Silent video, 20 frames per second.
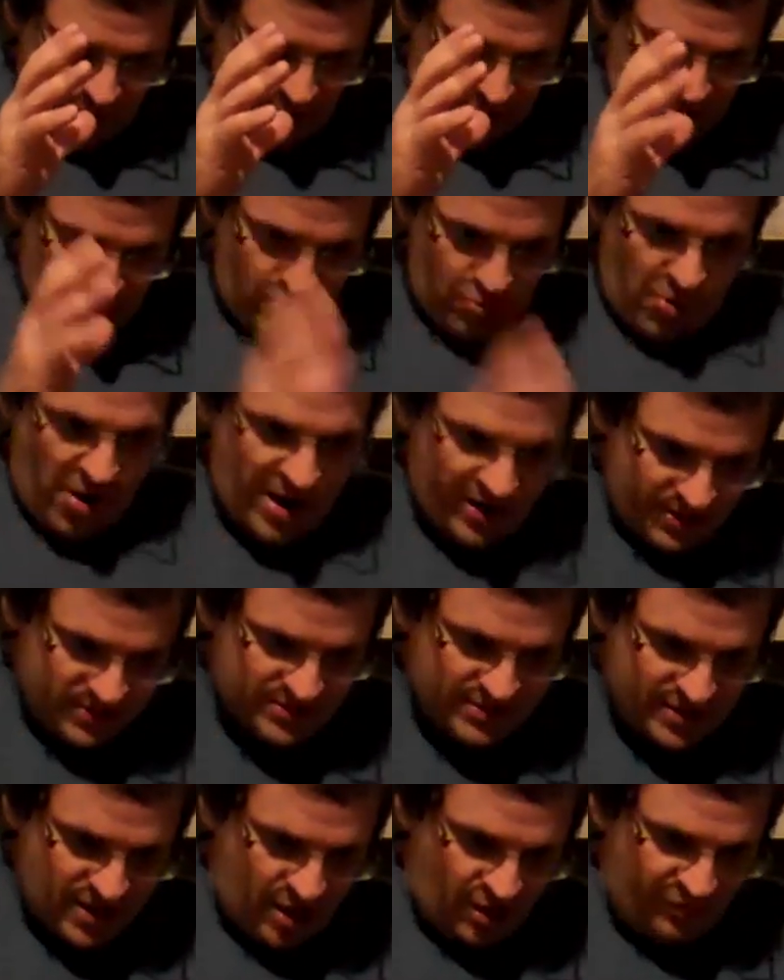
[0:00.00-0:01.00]
the wine
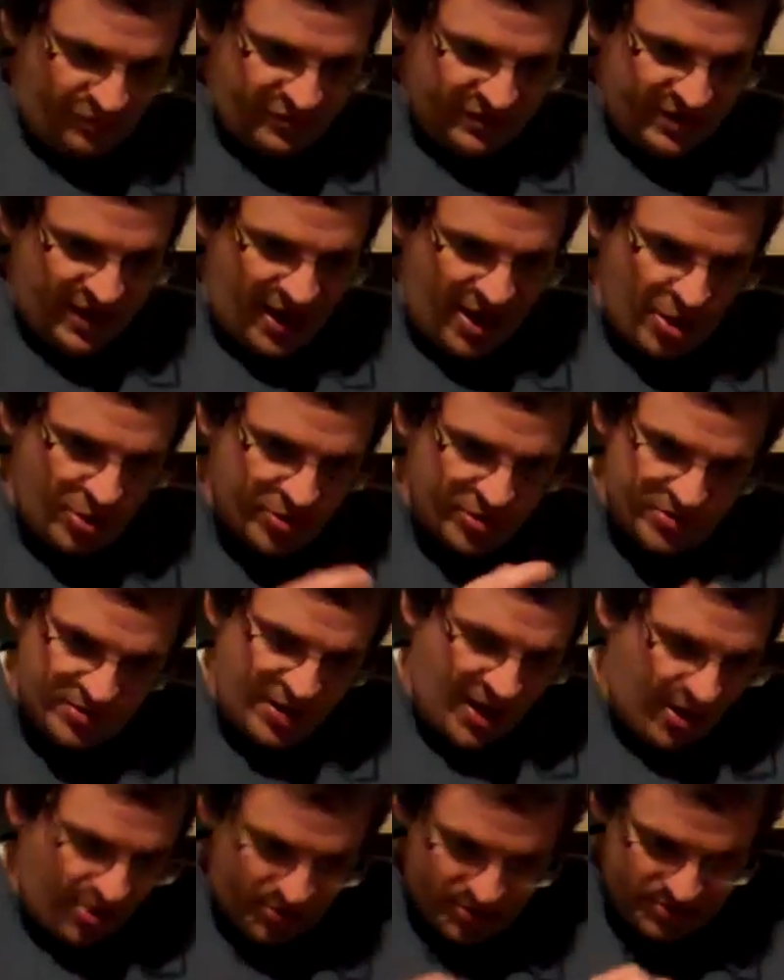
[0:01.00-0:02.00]
itself and how
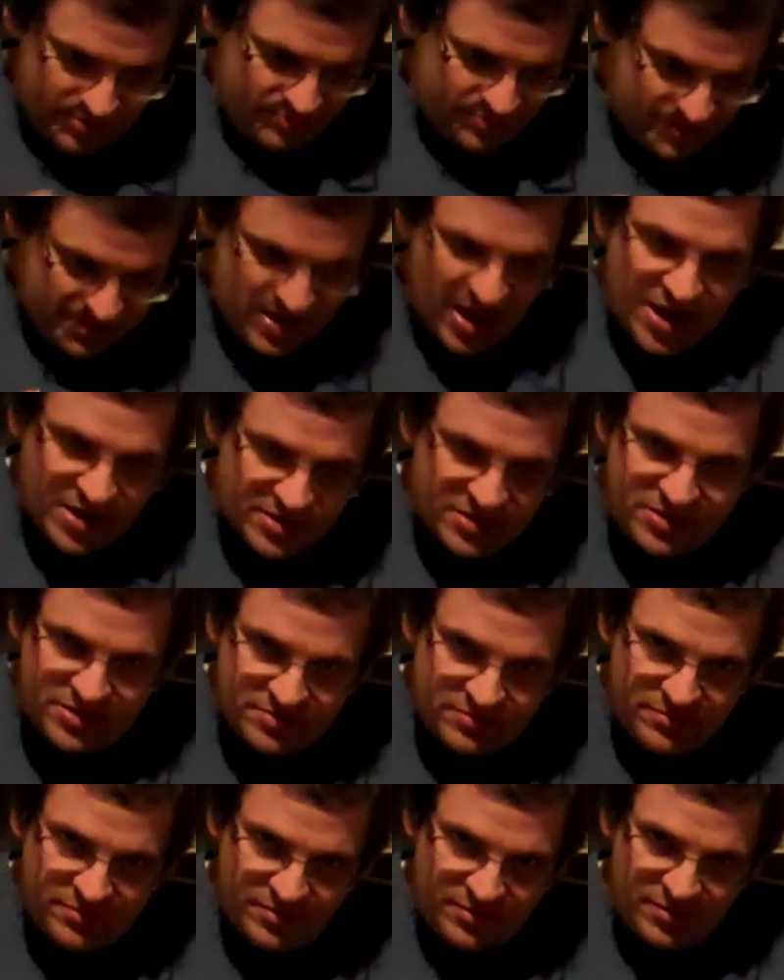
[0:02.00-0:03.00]
it
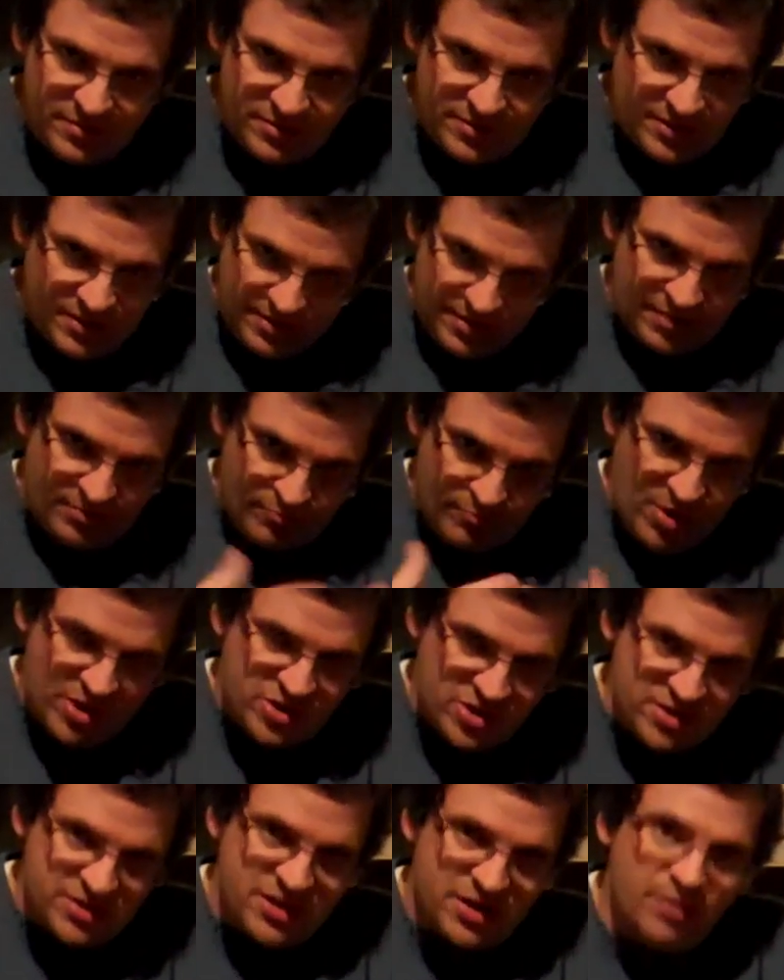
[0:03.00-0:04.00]
does,
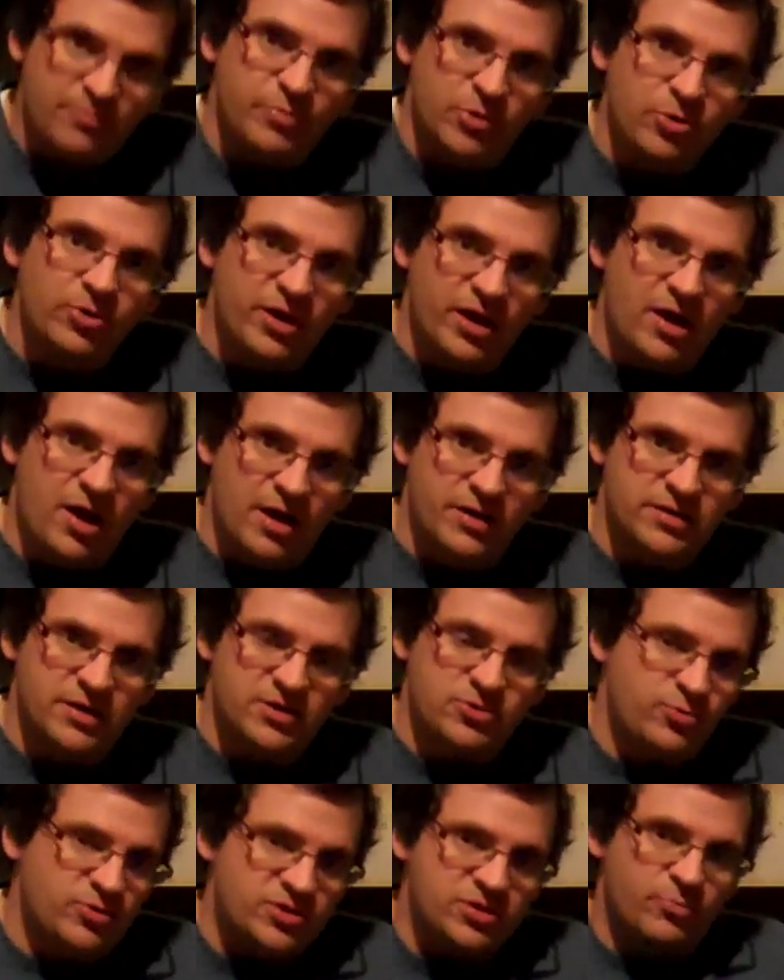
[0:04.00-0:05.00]
much as in a beauty
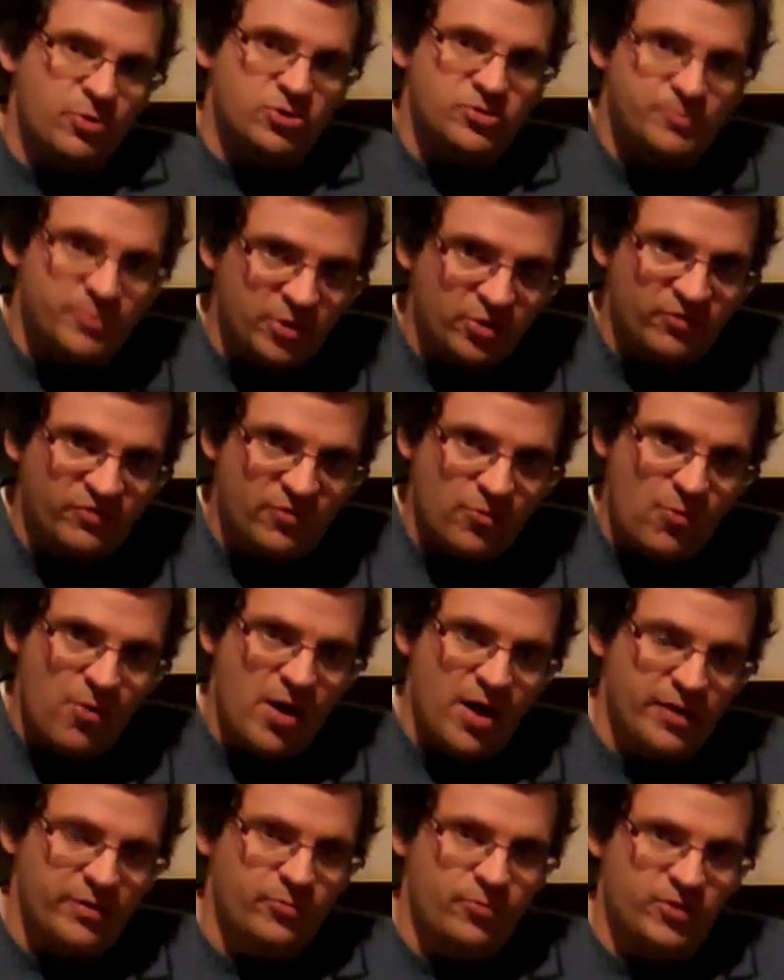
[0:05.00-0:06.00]
contest. What's the most beautiful wine?